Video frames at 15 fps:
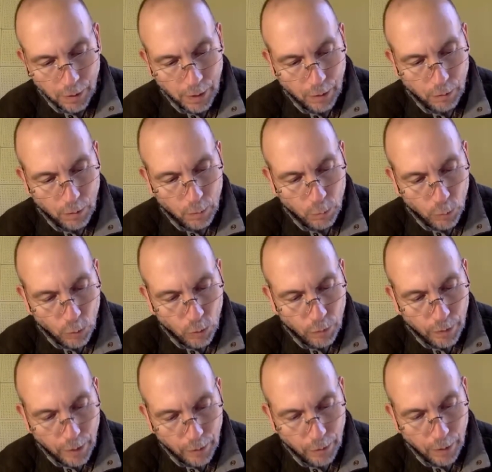They
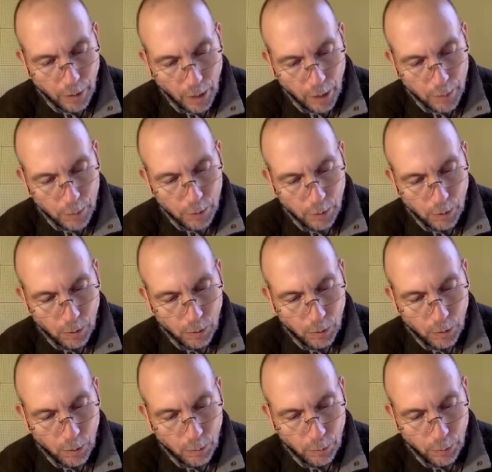remove every obstacle
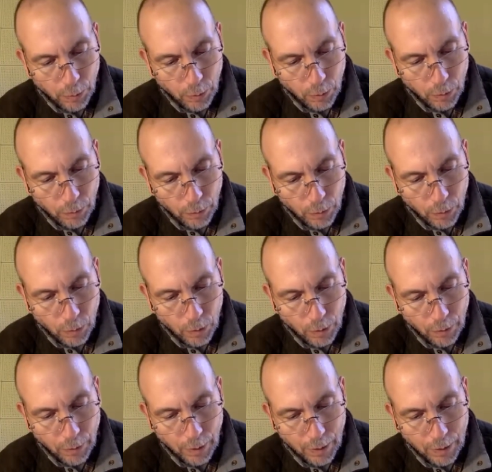to the pure view
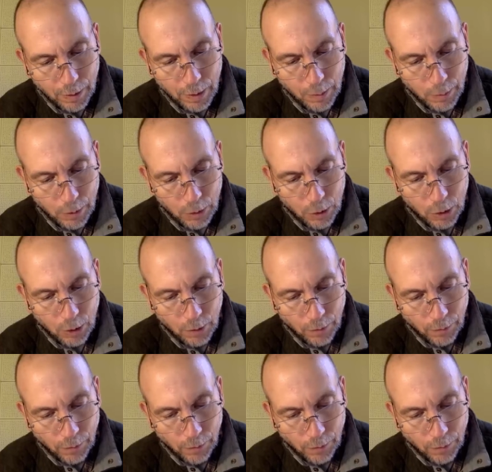of the hidden image,